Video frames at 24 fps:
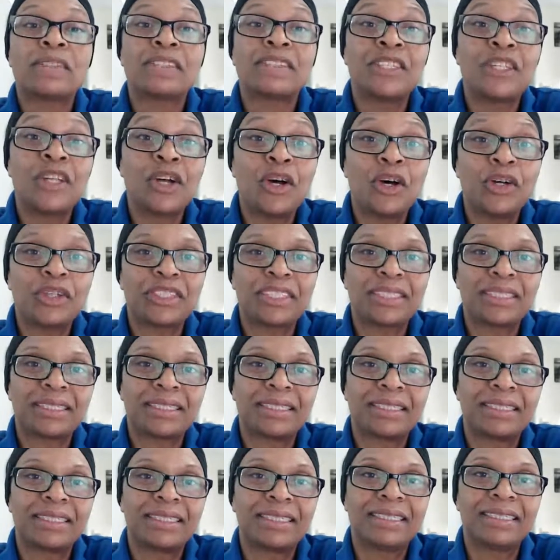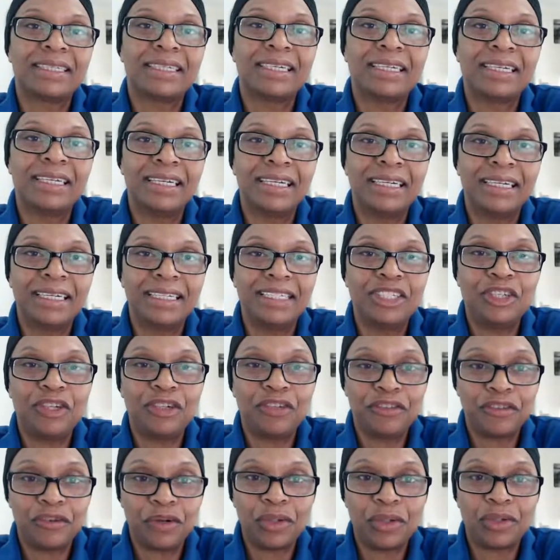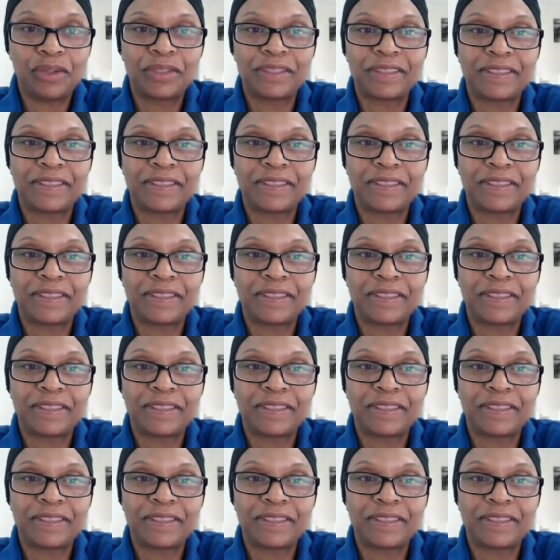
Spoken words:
not your fault.